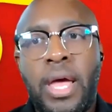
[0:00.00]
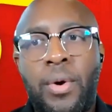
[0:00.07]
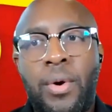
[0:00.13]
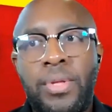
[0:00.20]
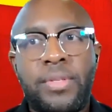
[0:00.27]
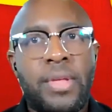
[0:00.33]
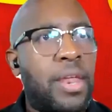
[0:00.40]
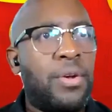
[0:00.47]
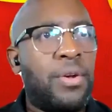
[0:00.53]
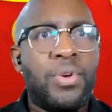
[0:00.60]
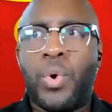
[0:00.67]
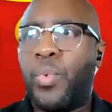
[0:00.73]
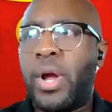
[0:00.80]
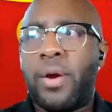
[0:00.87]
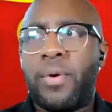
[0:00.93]
and we I don't
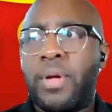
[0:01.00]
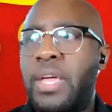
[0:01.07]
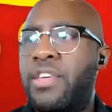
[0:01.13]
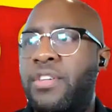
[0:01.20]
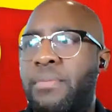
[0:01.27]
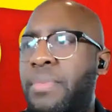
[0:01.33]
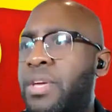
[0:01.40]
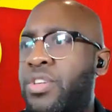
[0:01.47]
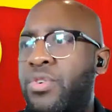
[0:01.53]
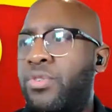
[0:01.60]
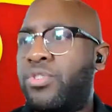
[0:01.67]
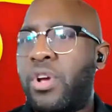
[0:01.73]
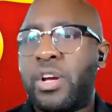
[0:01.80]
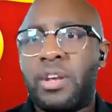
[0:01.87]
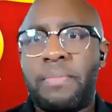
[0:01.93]
know where either me and you
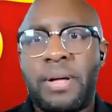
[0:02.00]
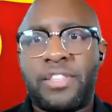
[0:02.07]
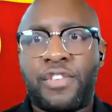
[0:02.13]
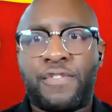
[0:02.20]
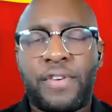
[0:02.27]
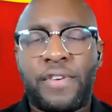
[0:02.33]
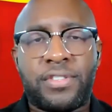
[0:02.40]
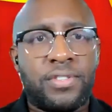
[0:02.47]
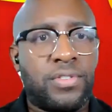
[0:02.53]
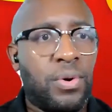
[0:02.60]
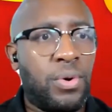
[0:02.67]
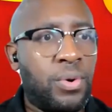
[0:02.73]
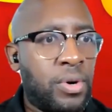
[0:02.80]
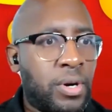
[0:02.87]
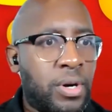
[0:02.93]
were talking about this Festus
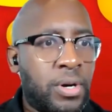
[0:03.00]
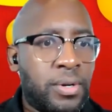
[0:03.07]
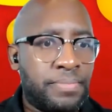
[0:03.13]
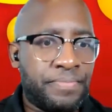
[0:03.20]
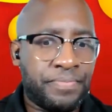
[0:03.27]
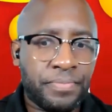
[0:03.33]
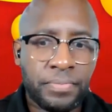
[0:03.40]
or